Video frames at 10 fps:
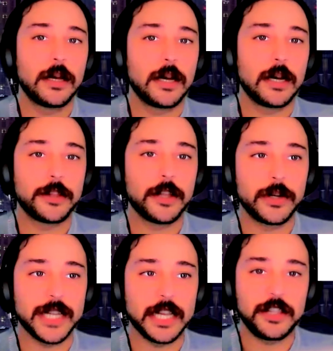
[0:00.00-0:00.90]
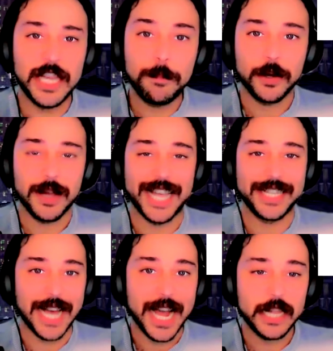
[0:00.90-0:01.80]
there is a deep
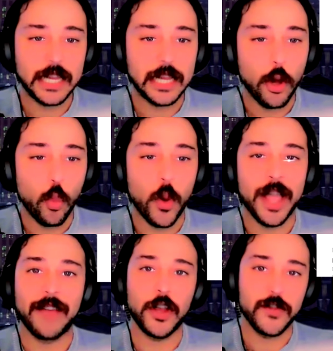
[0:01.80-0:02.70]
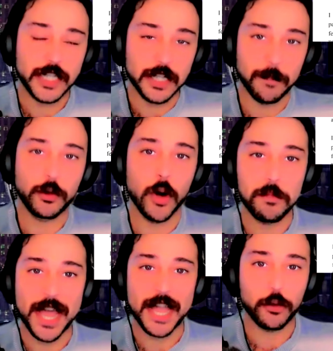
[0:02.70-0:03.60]
anxiety when, have you ever seen a grown man
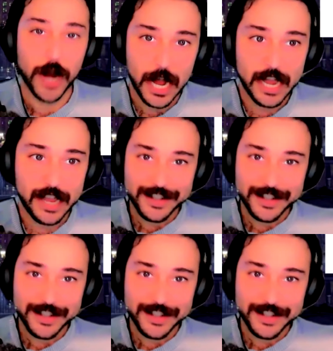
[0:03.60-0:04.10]
cry,